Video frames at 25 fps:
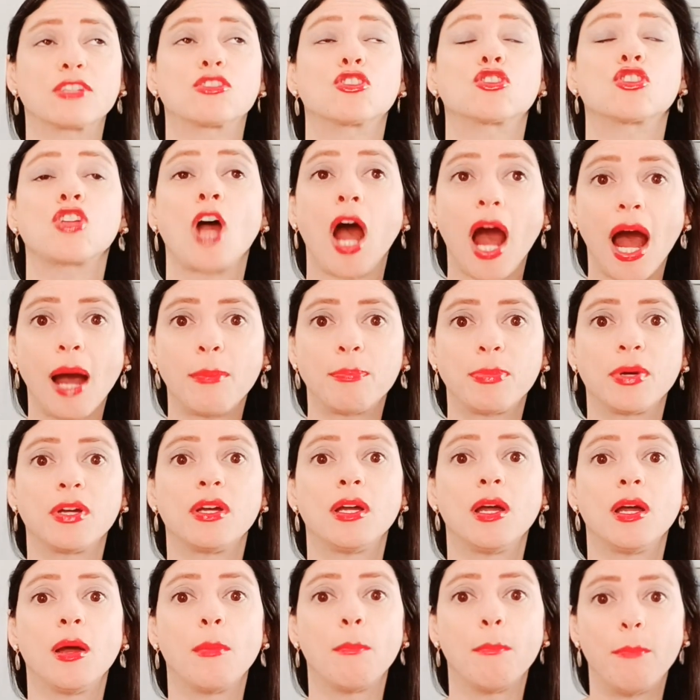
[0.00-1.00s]
top
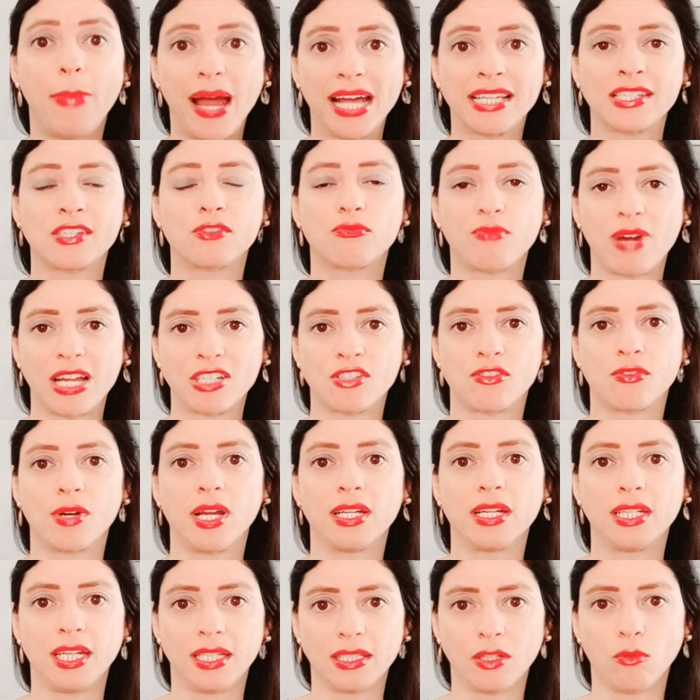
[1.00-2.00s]
best
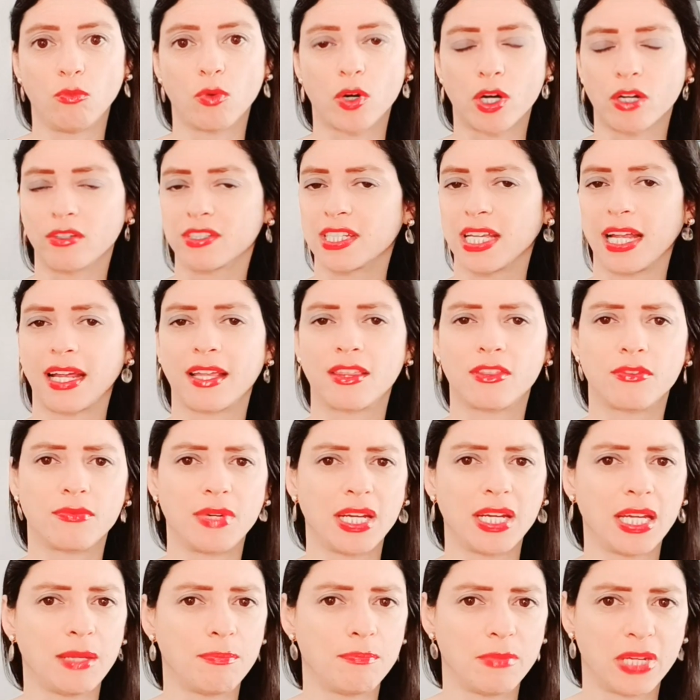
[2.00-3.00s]
restaurant in the world, like
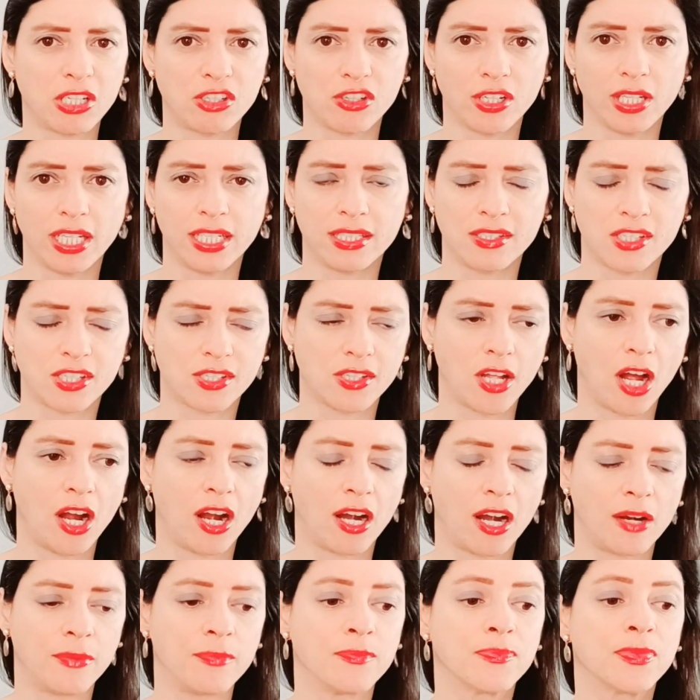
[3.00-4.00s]
3 Michelin
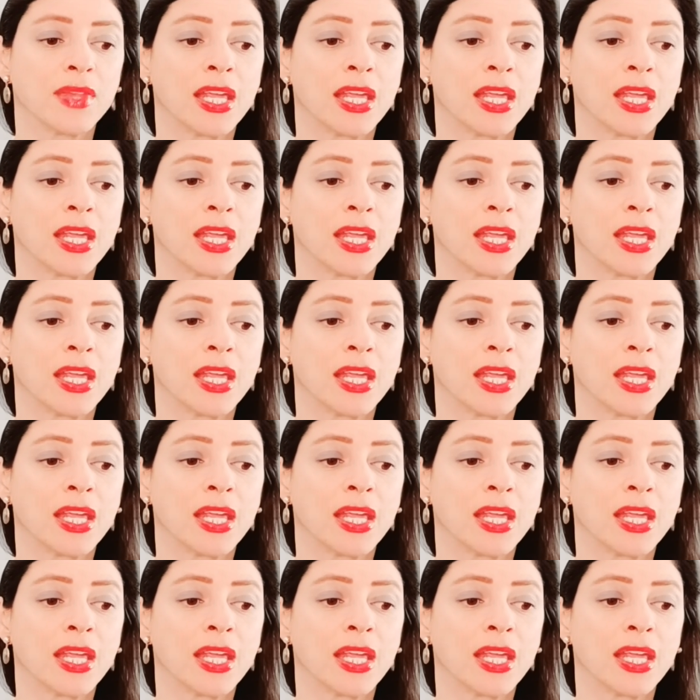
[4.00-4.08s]
star.